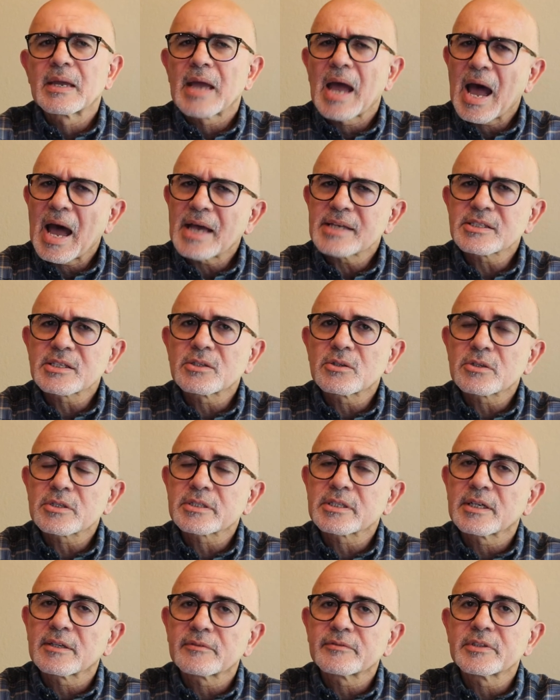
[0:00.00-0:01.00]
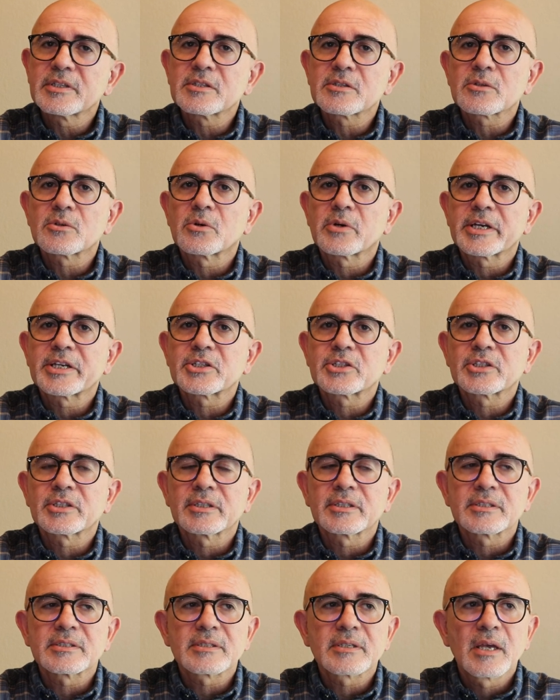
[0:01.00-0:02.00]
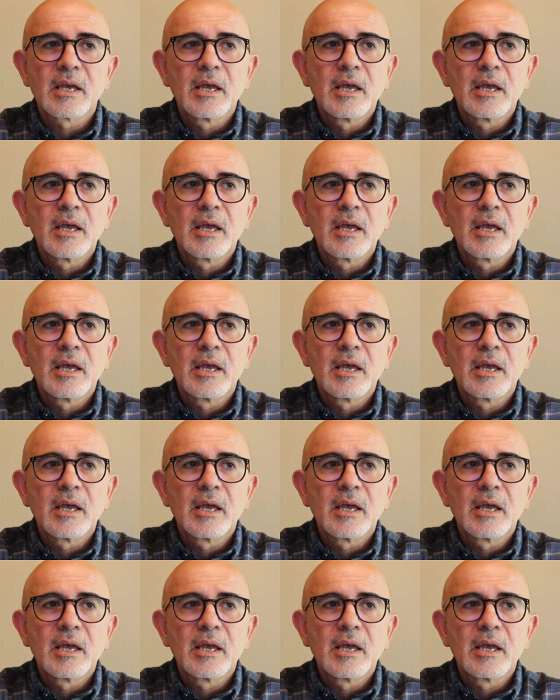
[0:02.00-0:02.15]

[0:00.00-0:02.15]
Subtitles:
Ask yourself these questions.